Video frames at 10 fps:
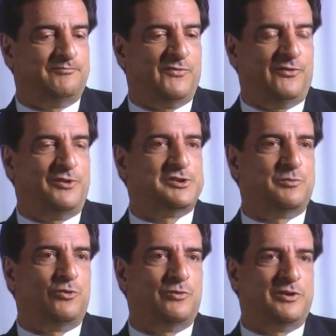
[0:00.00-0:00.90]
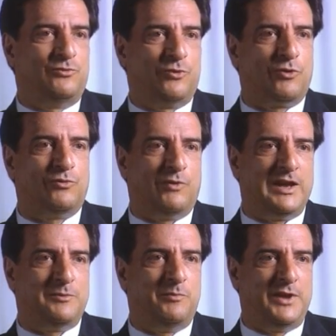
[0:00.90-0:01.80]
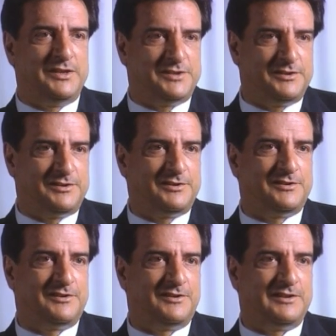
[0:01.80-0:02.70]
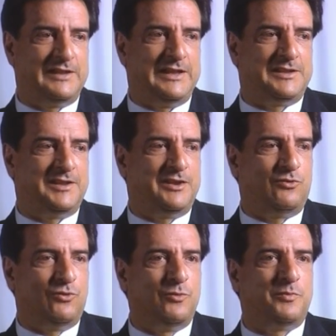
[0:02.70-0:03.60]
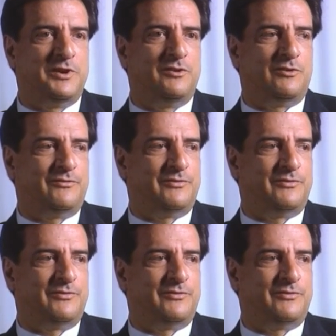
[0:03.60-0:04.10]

visible in a worldwide basis, that a company of